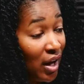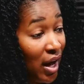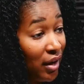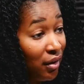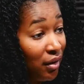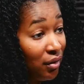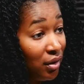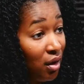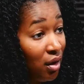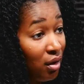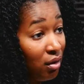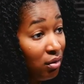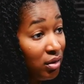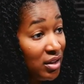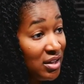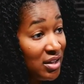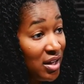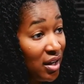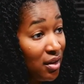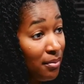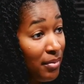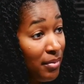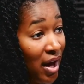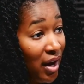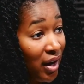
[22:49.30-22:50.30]
I don't know. It's
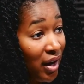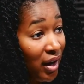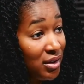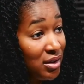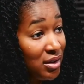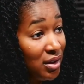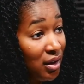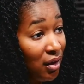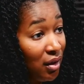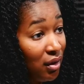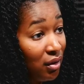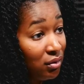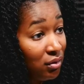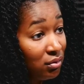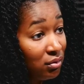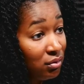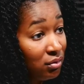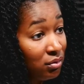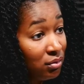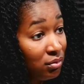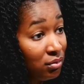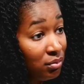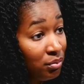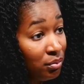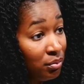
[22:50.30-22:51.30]
not yeah. a bad idea.
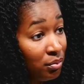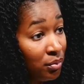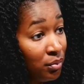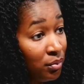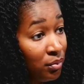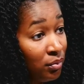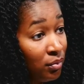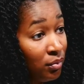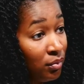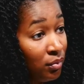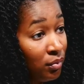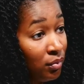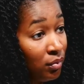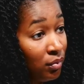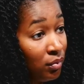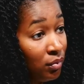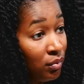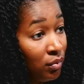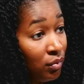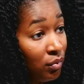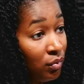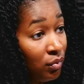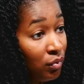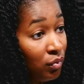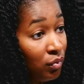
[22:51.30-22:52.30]
No, we just got to figure out the